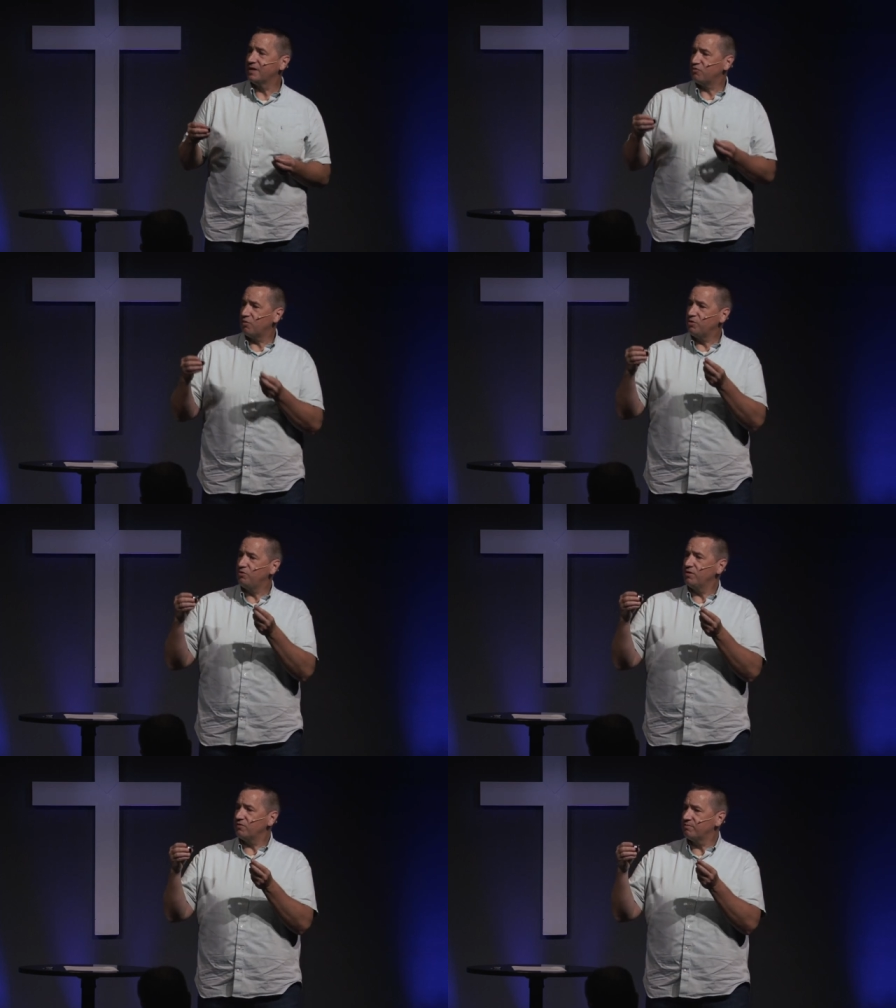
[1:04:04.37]
that's why we do
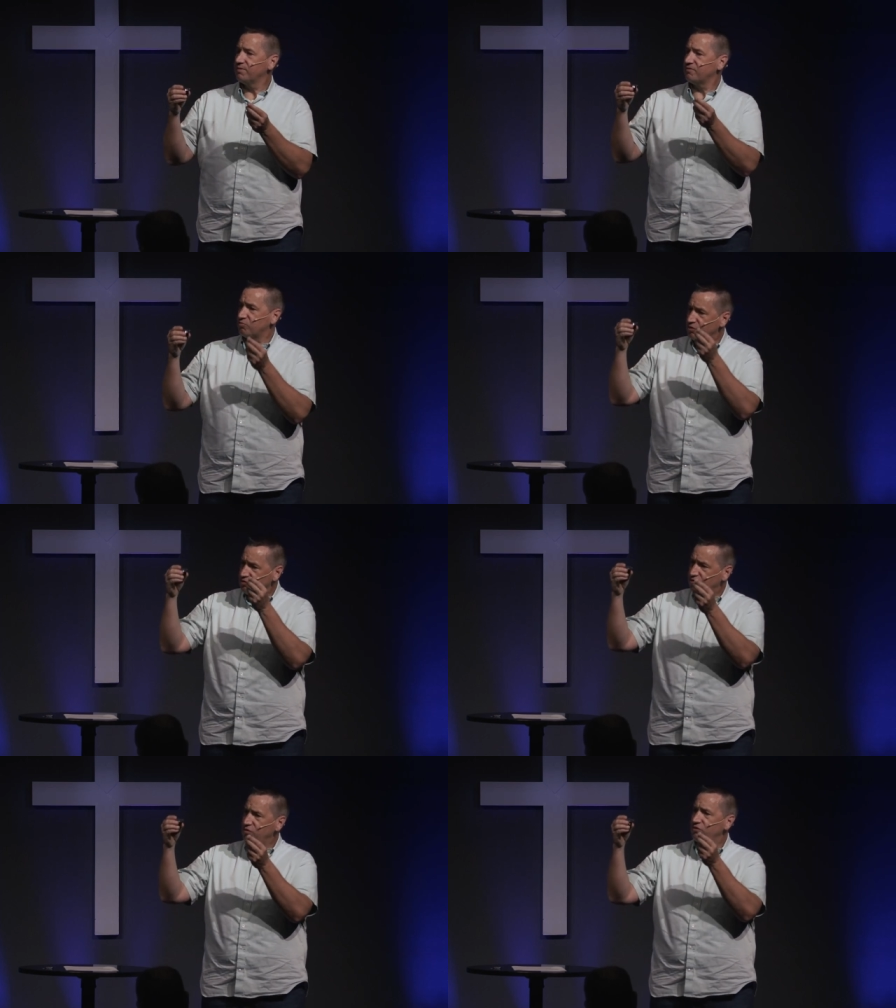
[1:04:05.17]
this. He said, When you
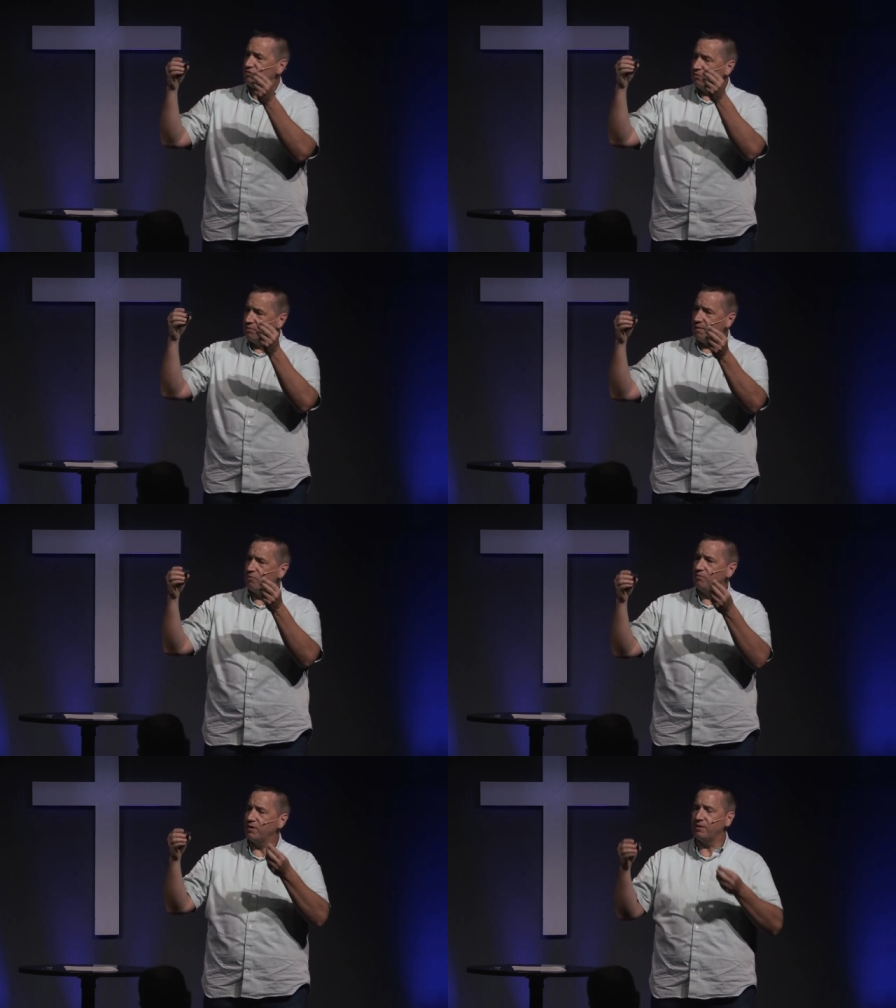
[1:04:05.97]
do this, you remember
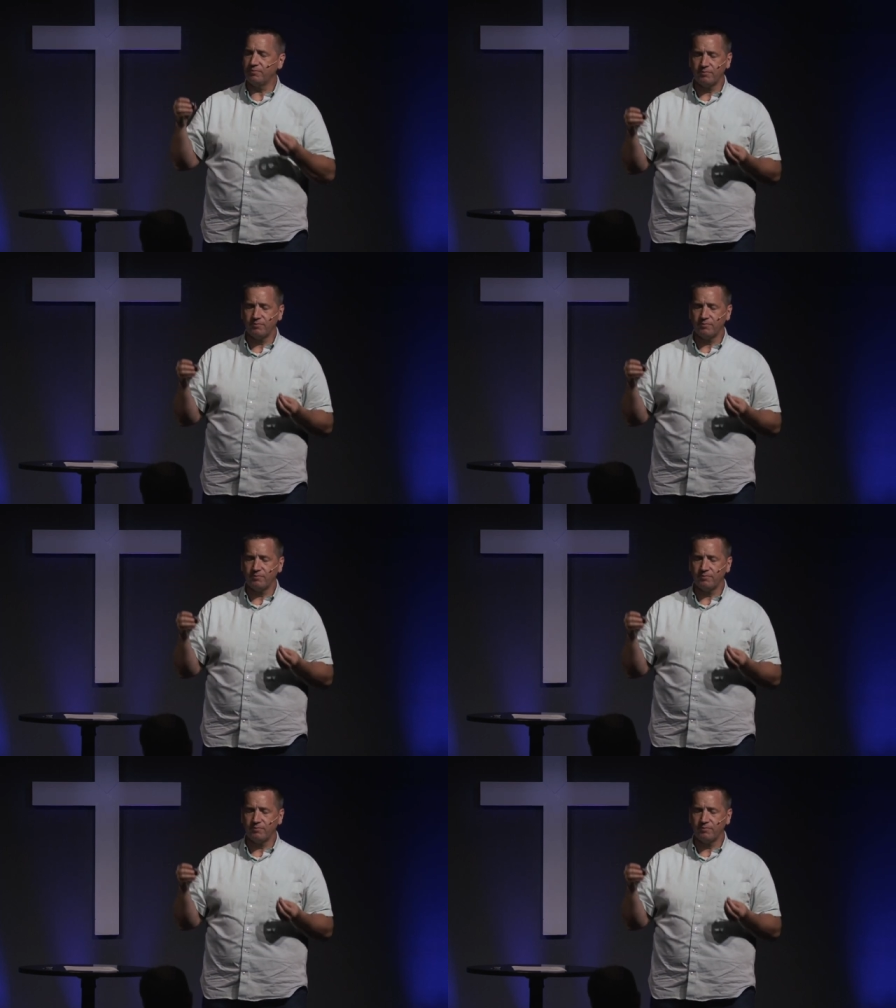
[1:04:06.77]
me.